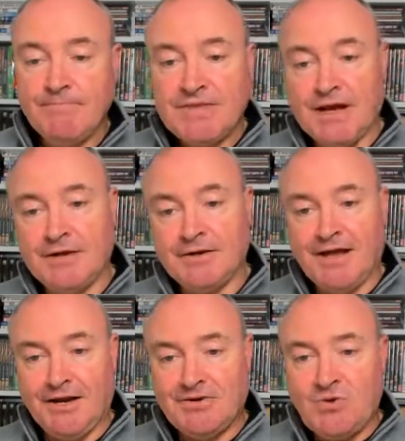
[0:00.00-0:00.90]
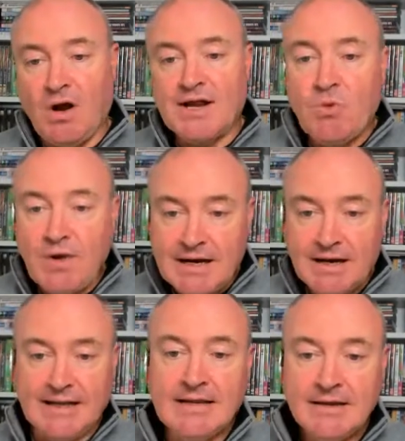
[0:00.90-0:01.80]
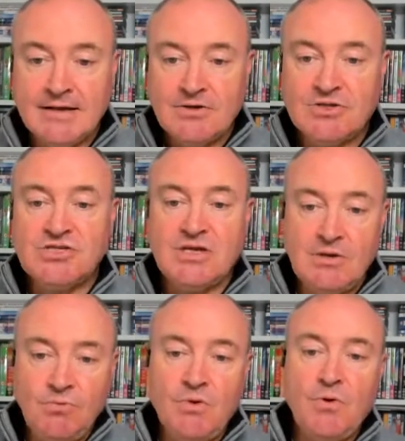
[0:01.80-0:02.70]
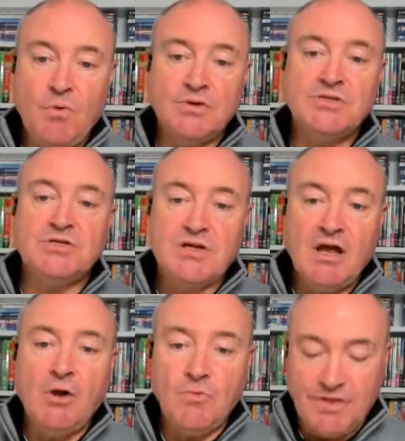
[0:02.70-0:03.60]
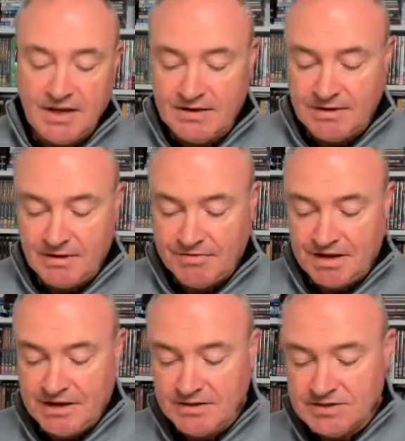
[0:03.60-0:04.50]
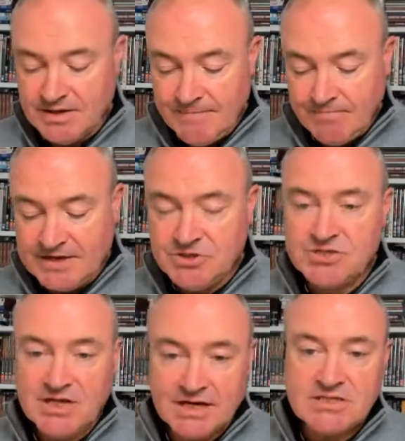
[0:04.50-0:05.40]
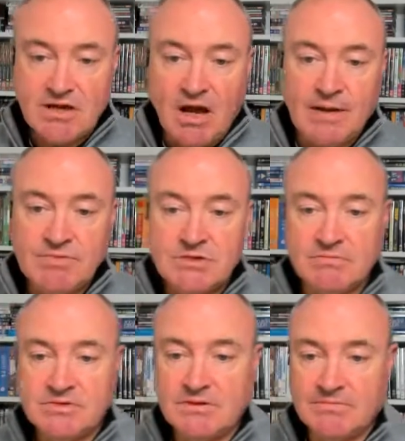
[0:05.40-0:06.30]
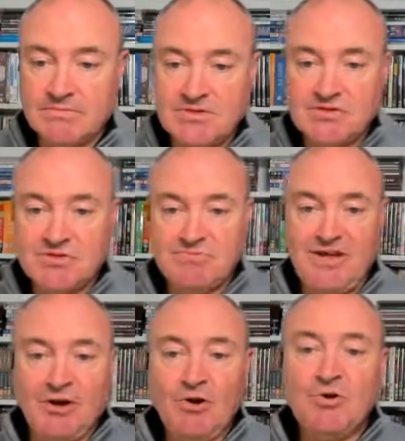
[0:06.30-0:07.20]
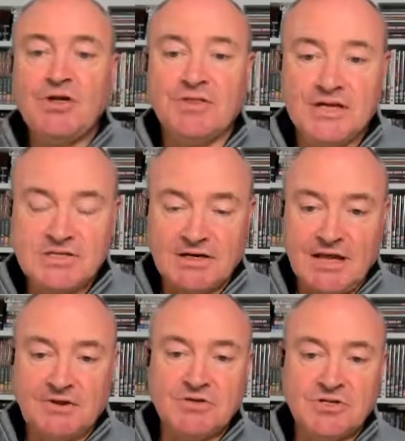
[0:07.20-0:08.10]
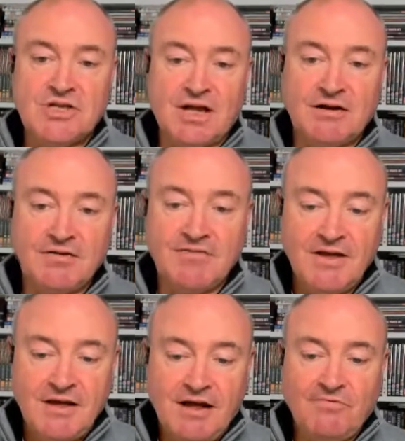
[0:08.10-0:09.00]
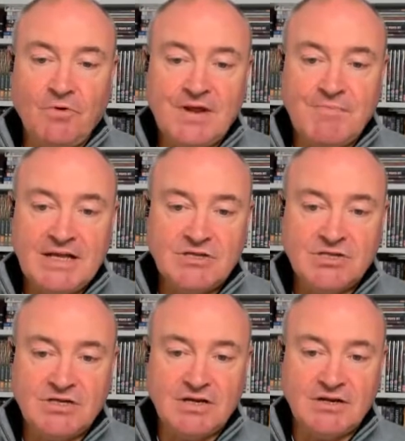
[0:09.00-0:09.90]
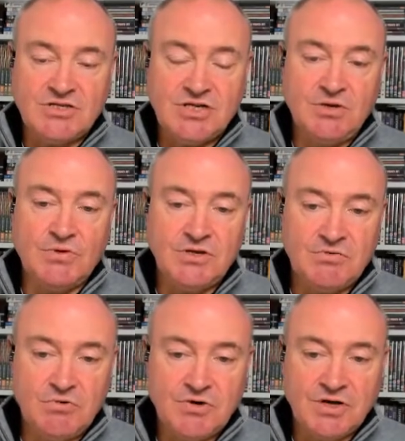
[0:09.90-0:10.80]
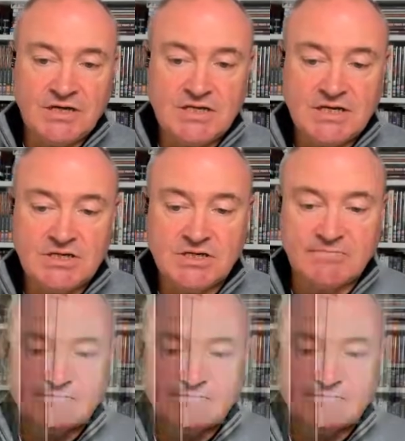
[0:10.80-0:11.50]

and quite quickly could see where we wanted to go with it. And I think it just takes time to look at this and get an understanding of what it means to you and your organisation.